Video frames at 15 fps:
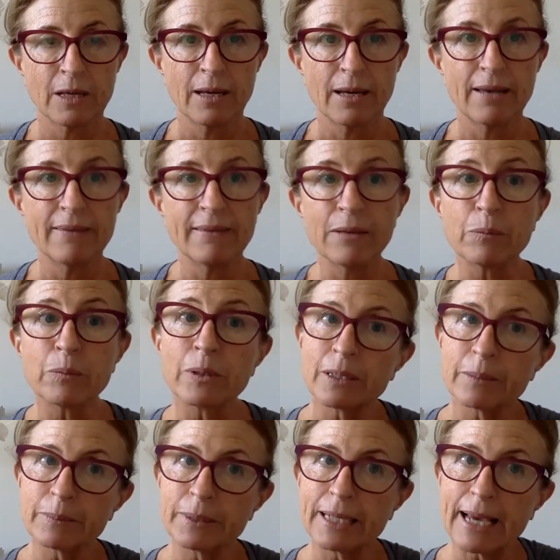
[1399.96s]
And then what
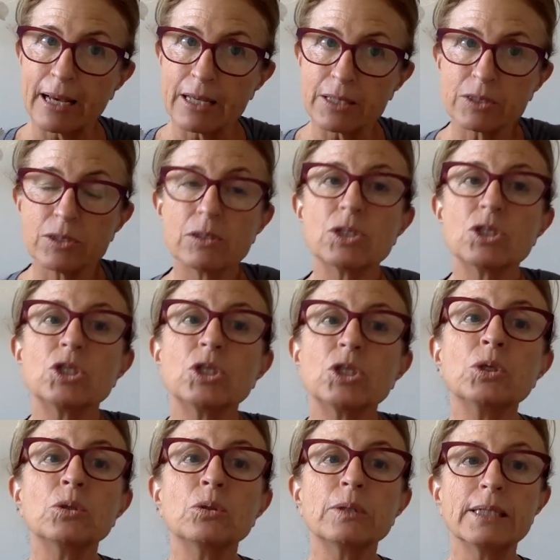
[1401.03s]
I'm going to ask you to
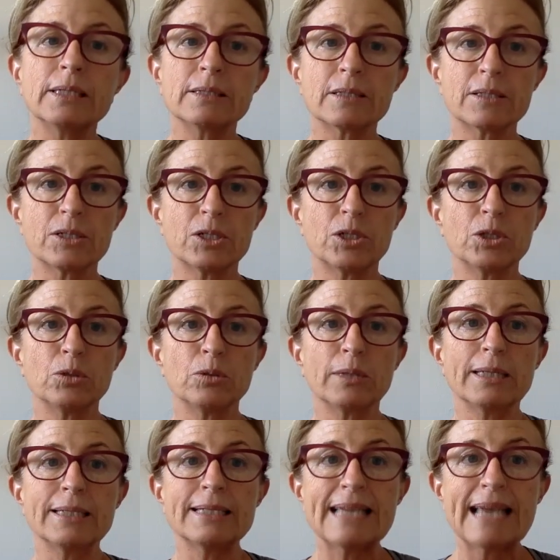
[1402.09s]
do is to
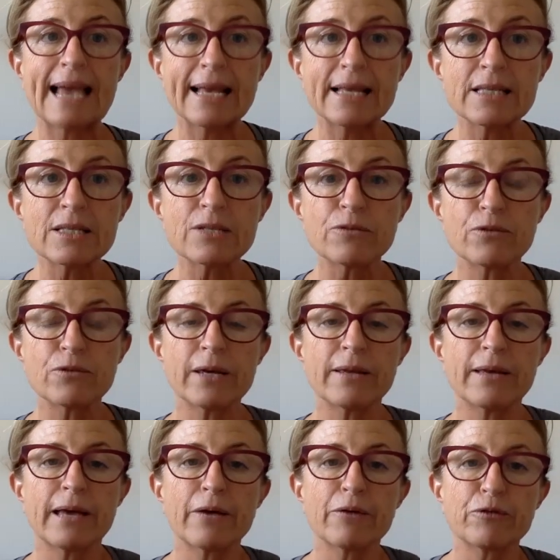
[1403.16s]
intensify
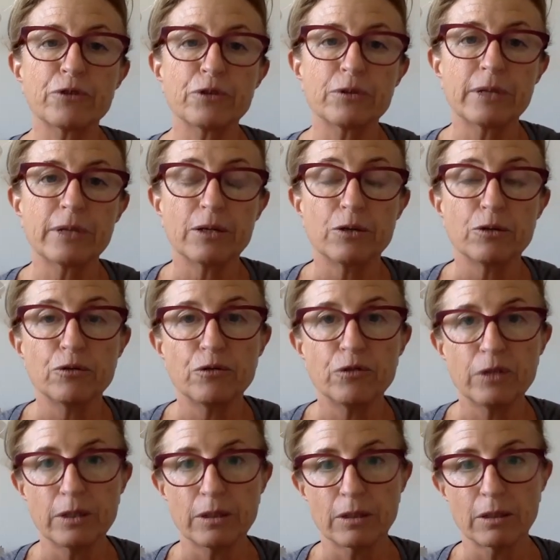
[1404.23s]
the effort that you
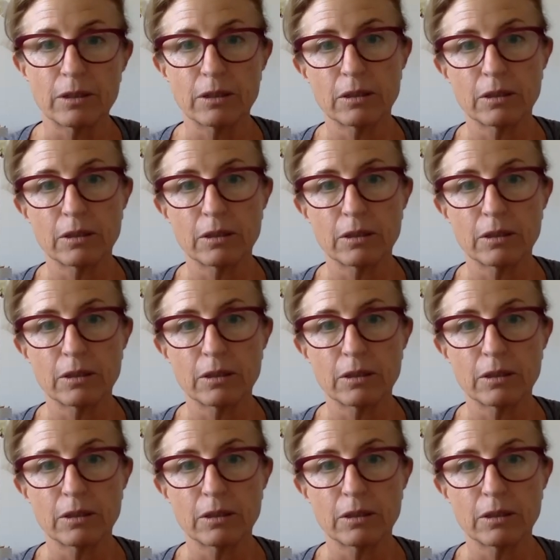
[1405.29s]
feel.